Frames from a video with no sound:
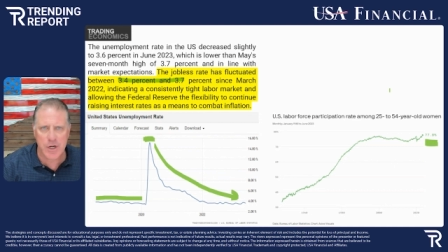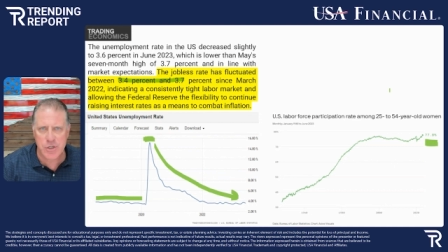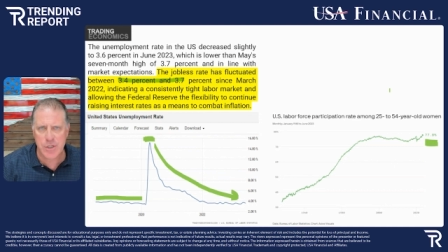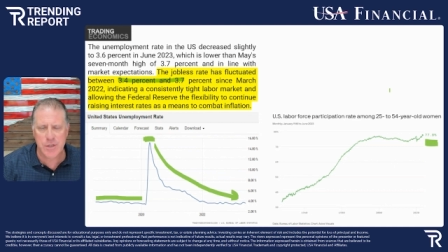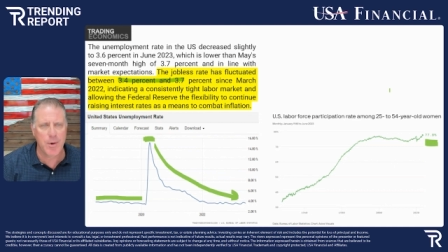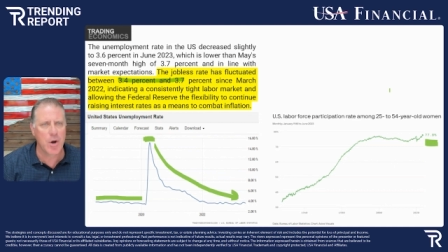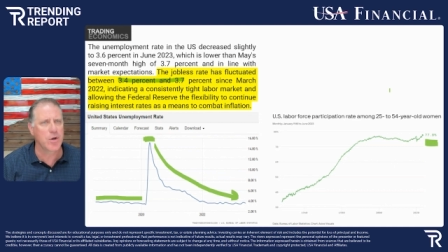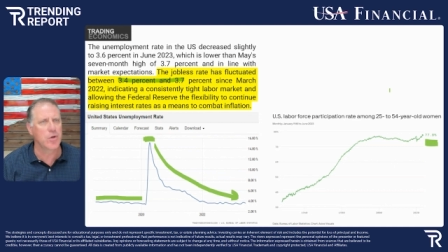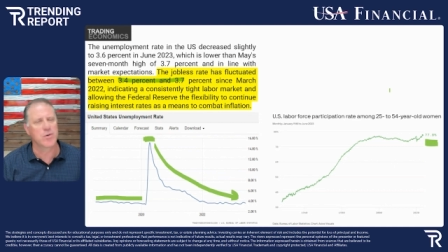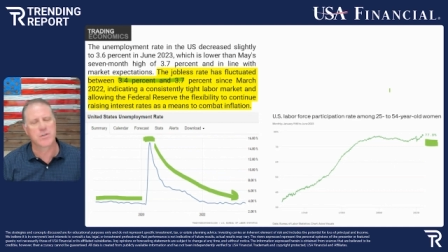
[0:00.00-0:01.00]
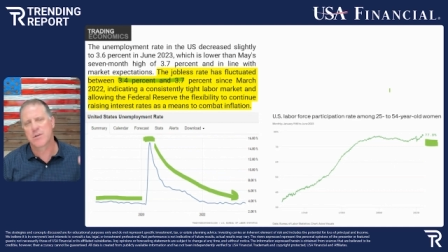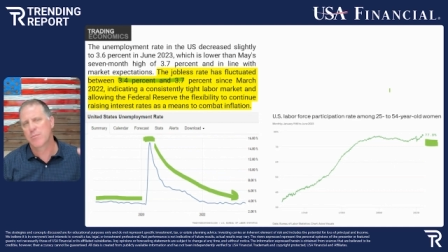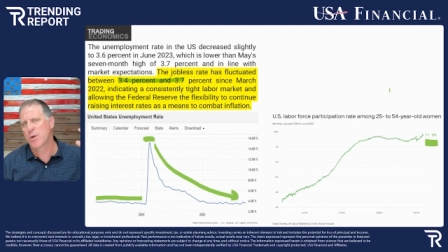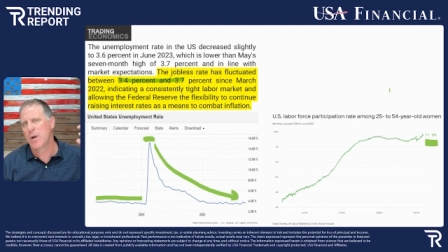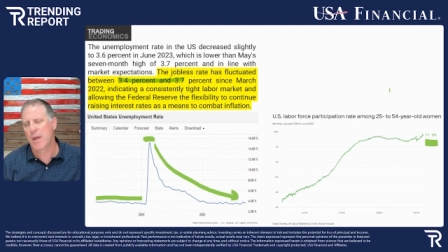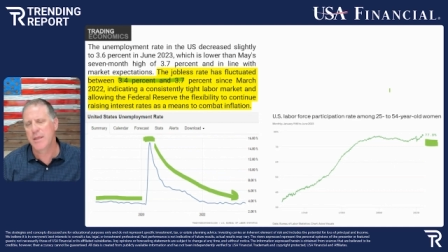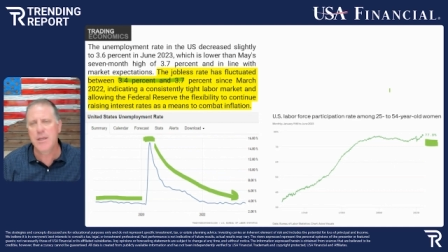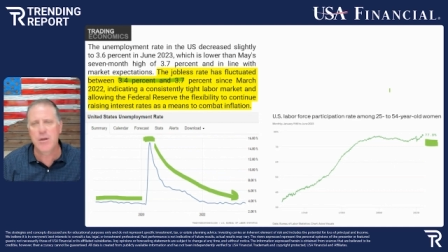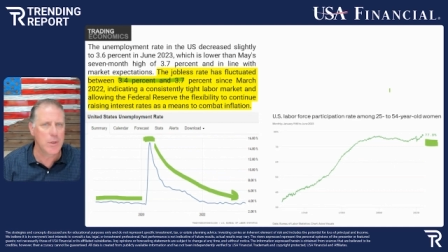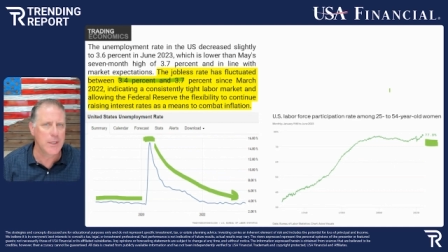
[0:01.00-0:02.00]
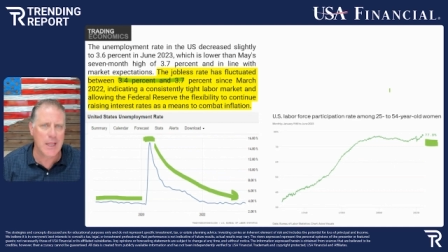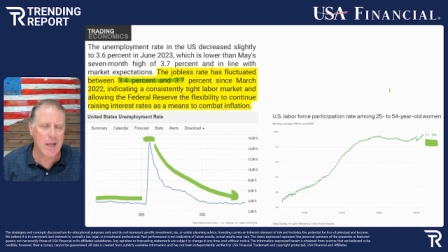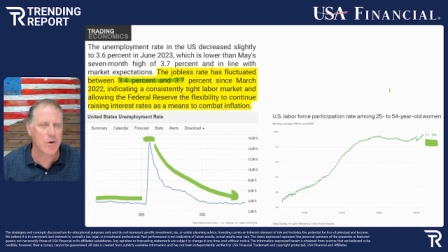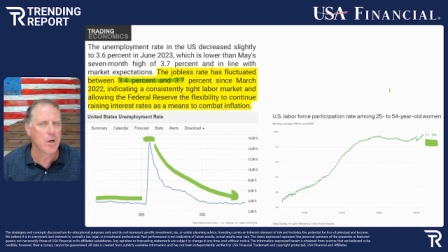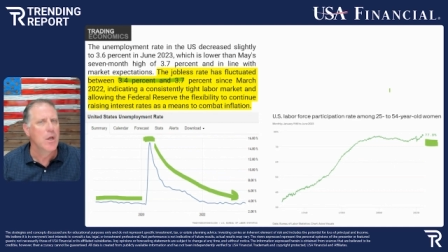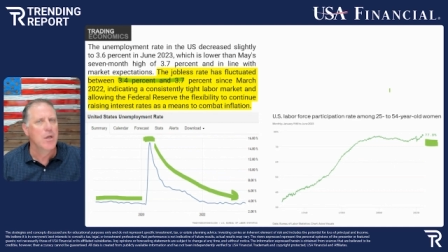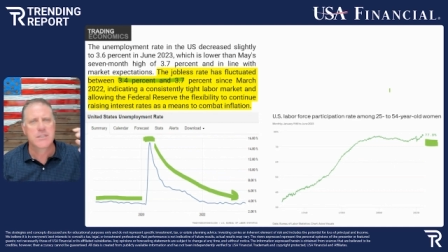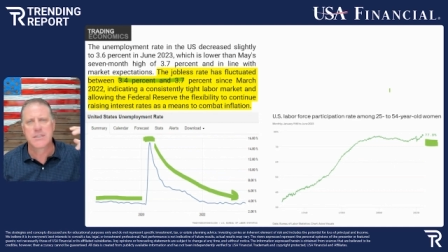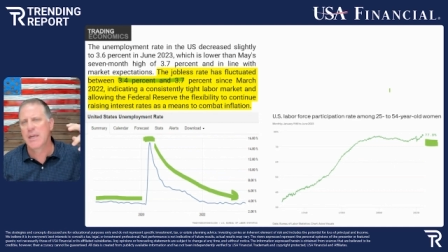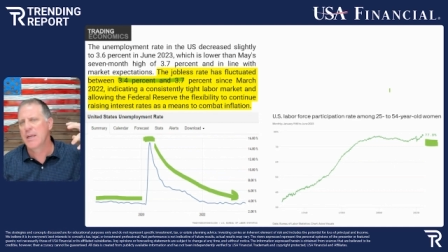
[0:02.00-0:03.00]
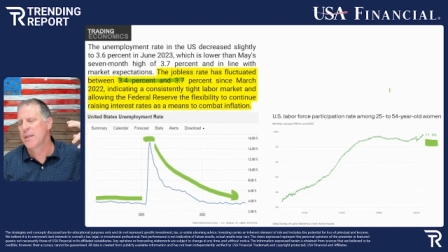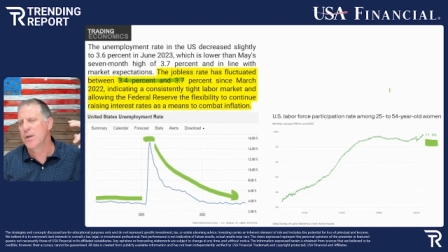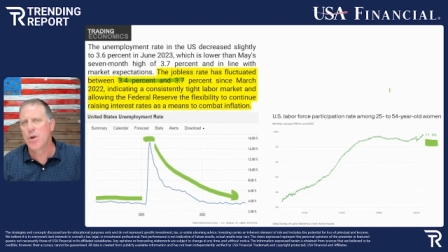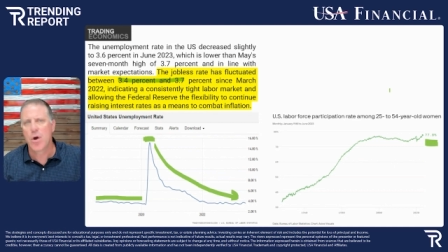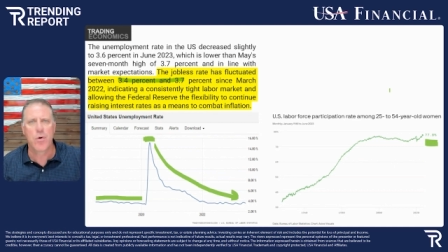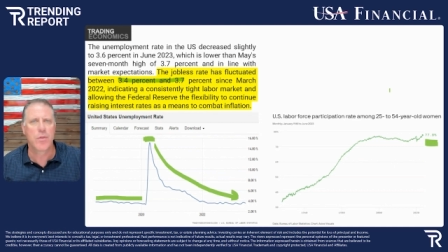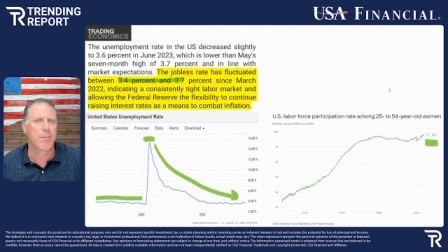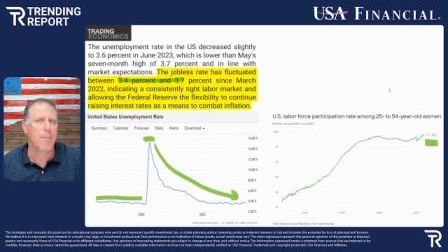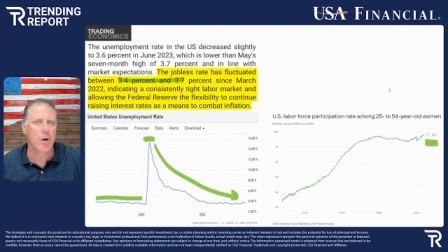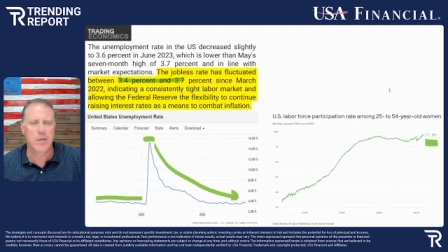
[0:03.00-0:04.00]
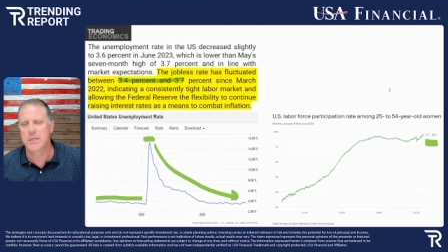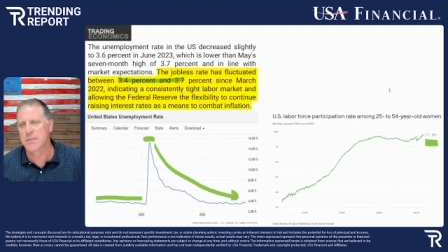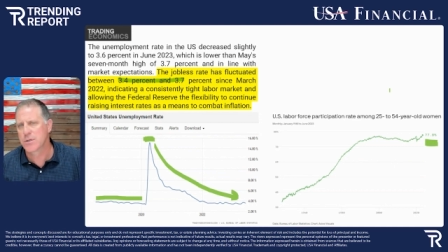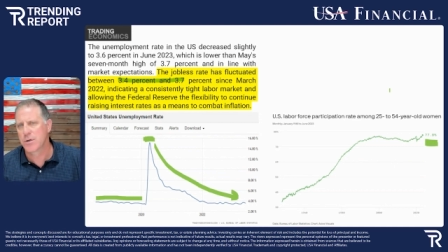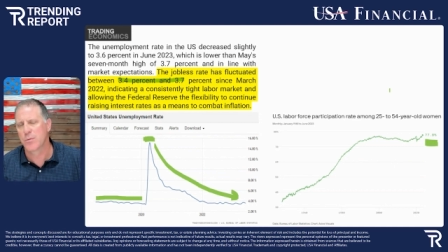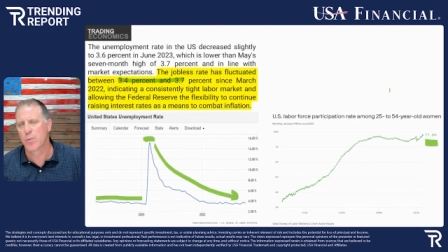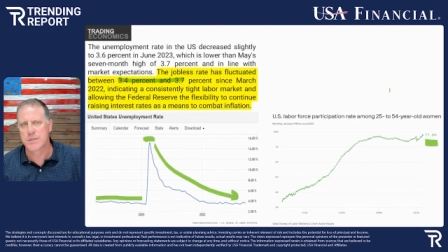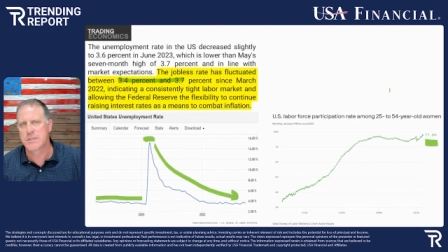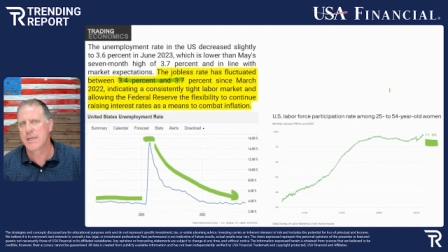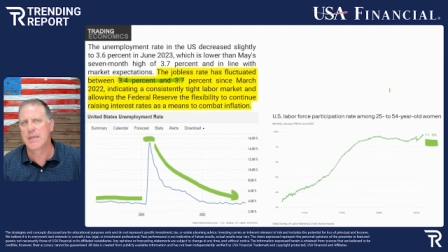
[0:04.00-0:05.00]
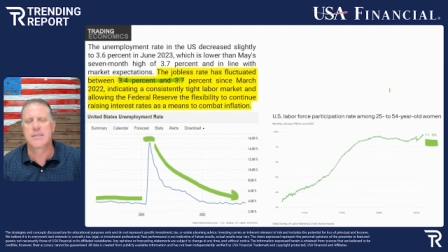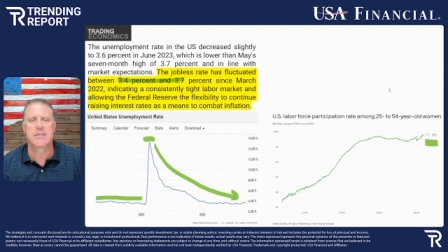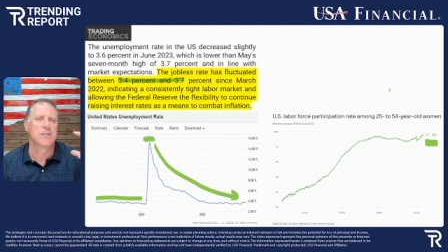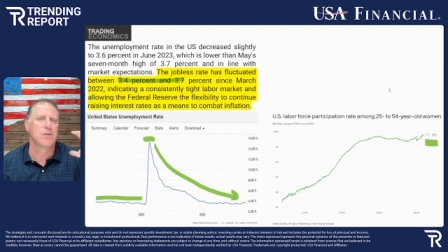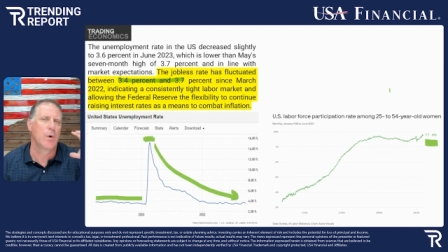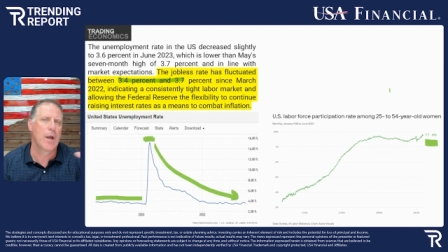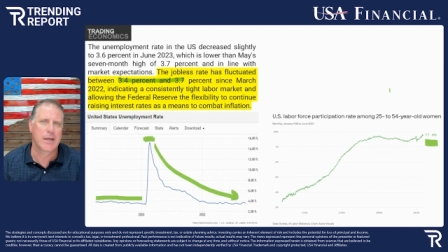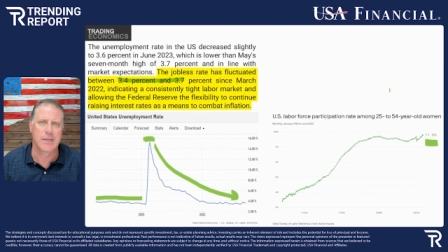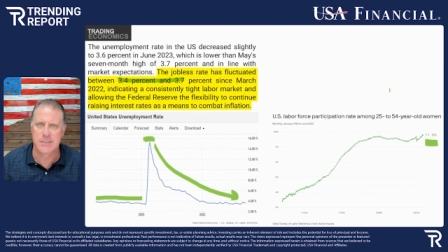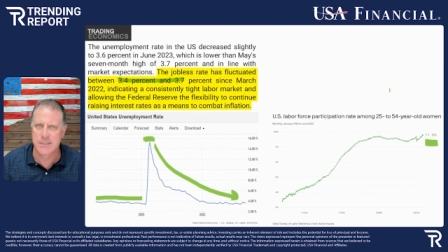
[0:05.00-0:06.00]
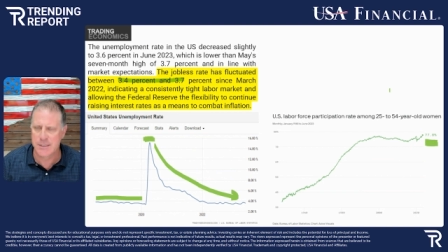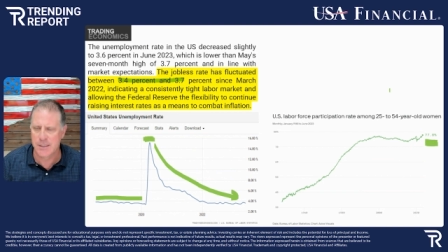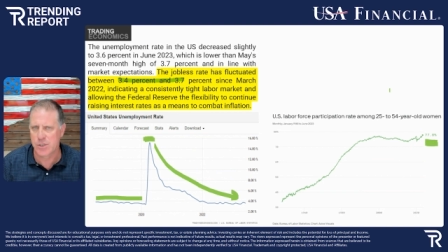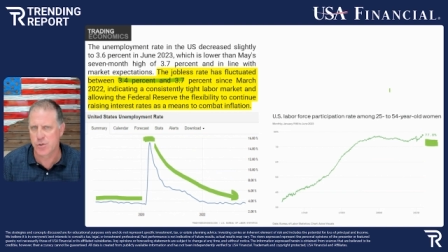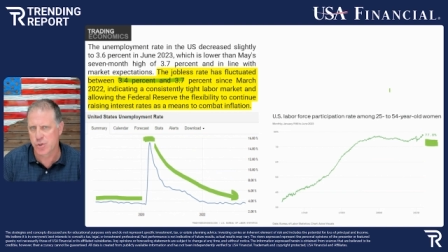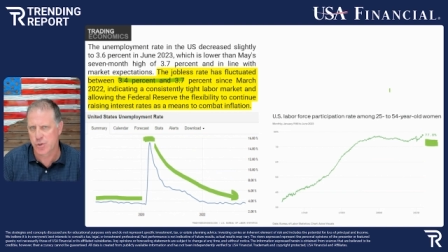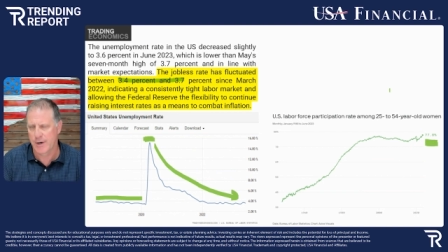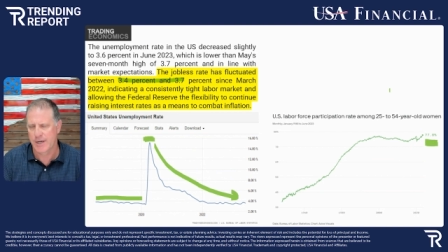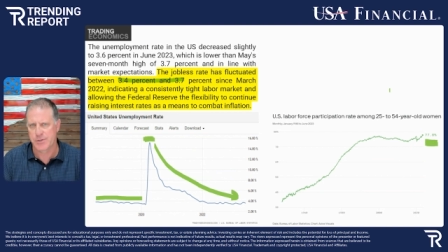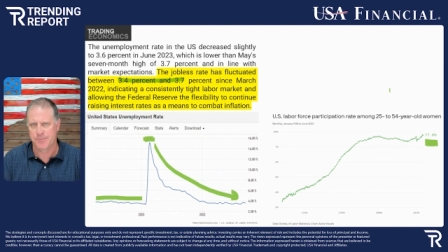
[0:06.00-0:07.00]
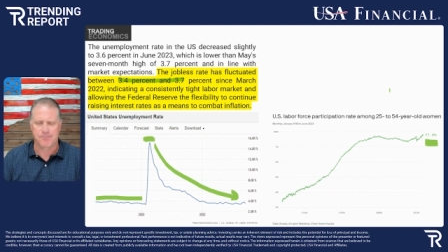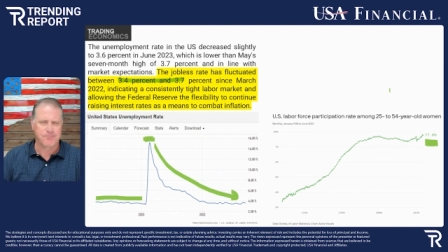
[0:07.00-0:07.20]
correction in the market or someone equally loud saying that, no, the market is going to withstand this and we're not going to see a huge correction.